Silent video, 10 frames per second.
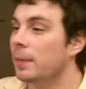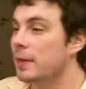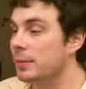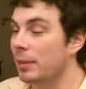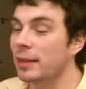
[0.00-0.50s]

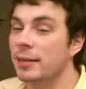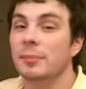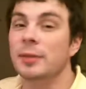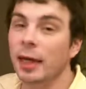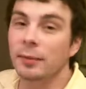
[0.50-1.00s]
Spend
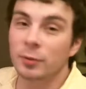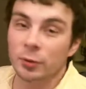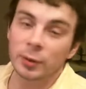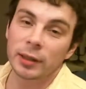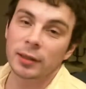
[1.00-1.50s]
some time
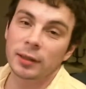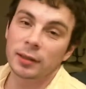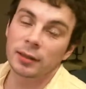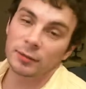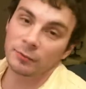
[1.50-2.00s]
doing
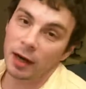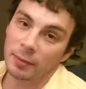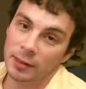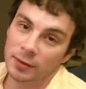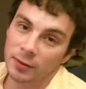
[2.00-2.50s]
farming